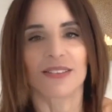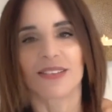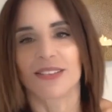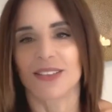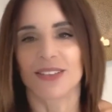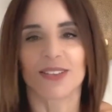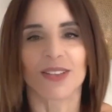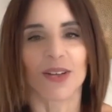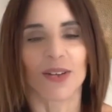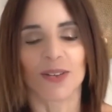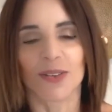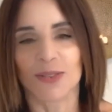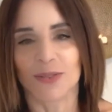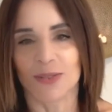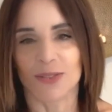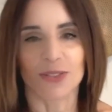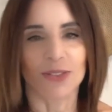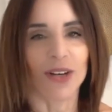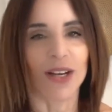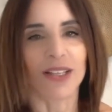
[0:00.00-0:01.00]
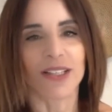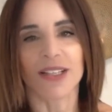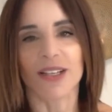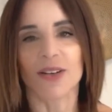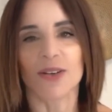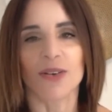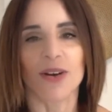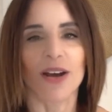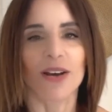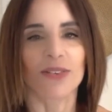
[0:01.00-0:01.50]
running
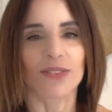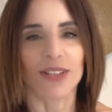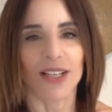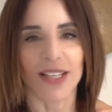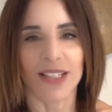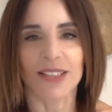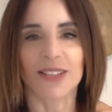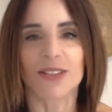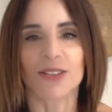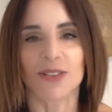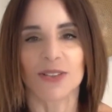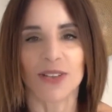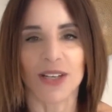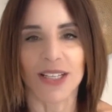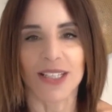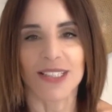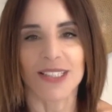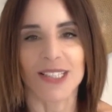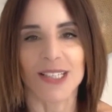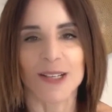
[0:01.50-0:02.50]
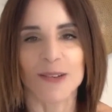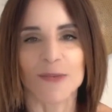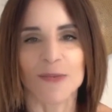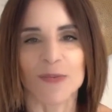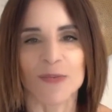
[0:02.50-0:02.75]
around like crazy.